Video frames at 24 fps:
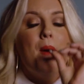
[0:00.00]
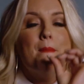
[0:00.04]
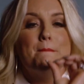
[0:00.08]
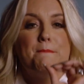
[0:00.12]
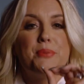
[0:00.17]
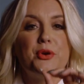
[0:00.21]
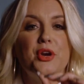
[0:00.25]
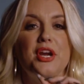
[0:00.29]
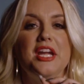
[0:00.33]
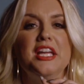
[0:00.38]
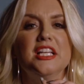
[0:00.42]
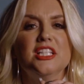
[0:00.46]

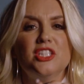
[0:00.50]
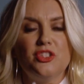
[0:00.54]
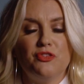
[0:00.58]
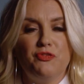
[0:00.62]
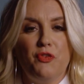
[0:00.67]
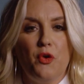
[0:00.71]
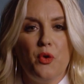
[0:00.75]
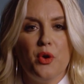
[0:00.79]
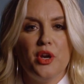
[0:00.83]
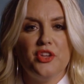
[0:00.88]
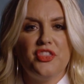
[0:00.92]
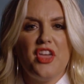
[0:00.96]
brings
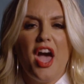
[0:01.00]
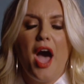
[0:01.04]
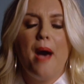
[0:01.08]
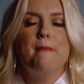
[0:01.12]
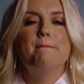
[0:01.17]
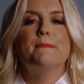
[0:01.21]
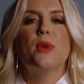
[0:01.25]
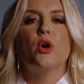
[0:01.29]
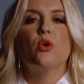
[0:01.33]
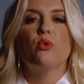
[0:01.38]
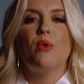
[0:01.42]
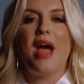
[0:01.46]
forth
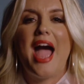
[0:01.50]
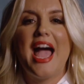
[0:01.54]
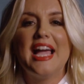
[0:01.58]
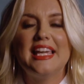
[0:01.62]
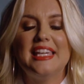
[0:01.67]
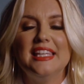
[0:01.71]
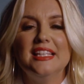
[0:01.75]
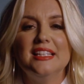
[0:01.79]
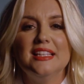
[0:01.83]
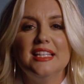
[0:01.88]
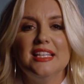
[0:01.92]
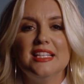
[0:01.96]

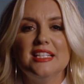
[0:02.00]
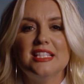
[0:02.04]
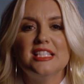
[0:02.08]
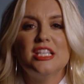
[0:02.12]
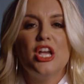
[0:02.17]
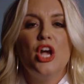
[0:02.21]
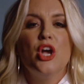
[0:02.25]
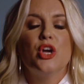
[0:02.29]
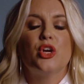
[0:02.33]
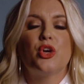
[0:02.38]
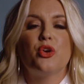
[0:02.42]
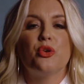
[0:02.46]
miraculous
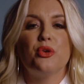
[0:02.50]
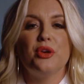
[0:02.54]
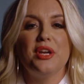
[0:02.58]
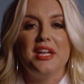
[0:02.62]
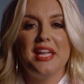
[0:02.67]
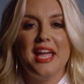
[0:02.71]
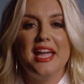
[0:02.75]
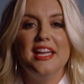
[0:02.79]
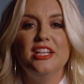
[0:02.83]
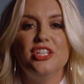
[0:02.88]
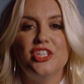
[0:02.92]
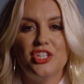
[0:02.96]

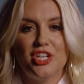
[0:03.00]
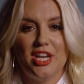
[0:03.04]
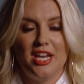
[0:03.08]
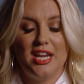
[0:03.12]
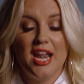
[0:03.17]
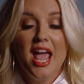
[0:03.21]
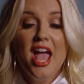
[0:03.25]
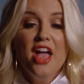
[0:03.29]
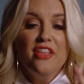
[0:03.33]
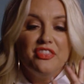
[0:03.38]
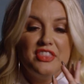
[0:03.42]
creation.